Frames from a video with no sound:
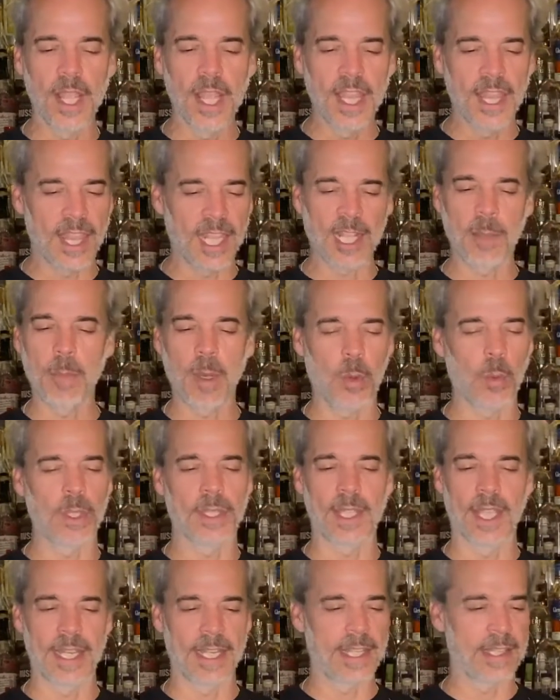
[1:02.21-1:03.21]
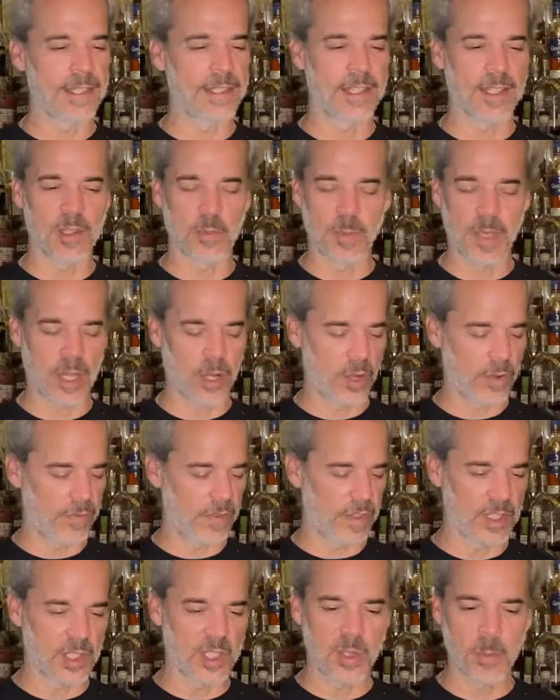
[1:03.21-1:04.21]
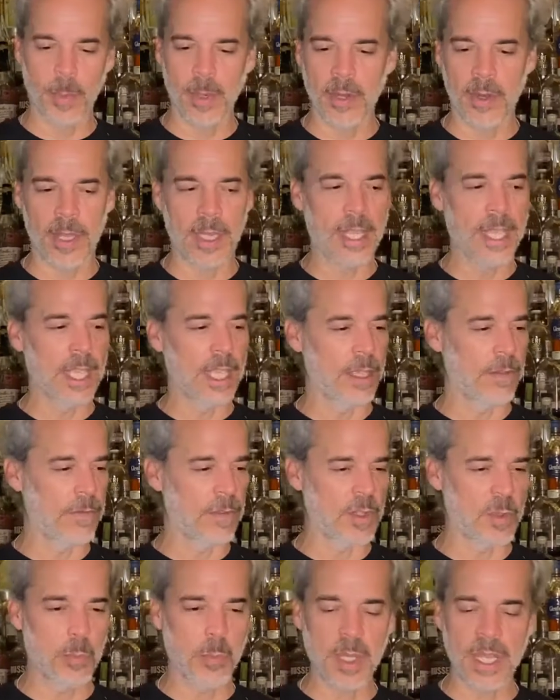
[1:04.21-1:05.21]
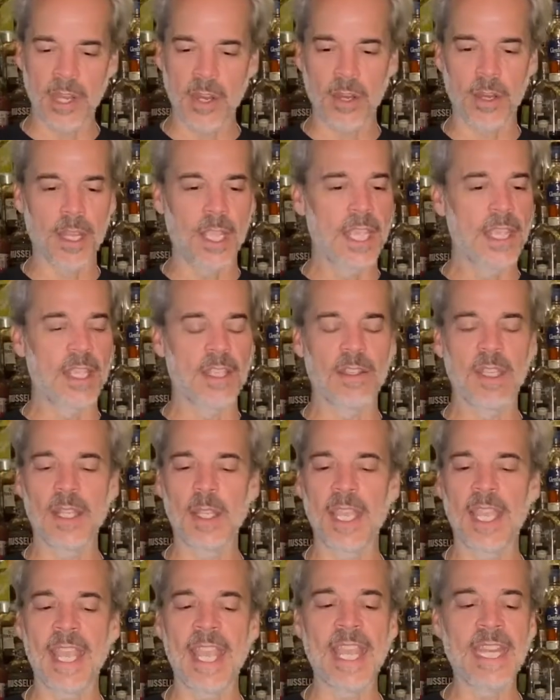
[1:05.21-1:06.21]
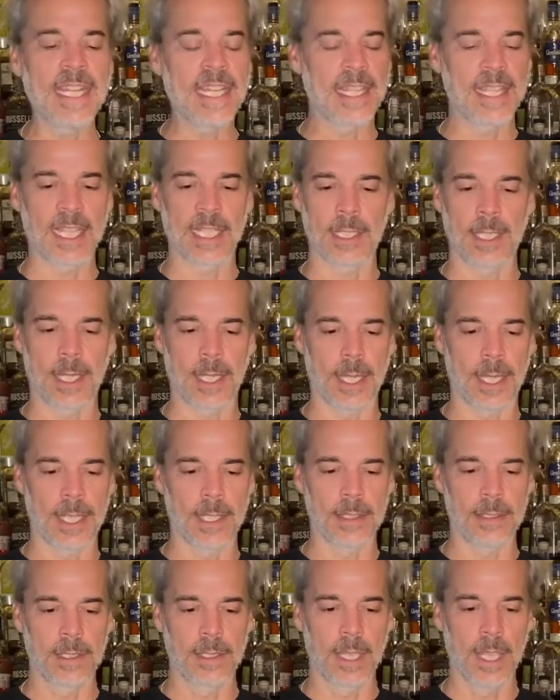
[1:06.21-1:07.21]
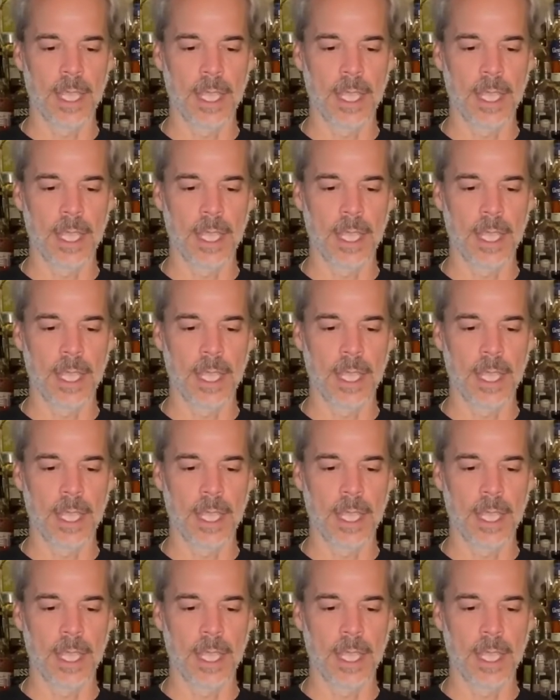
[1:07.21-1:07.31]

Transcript: Think about what that is. Doesn't matter if spirit, if it's beer, anything that it is.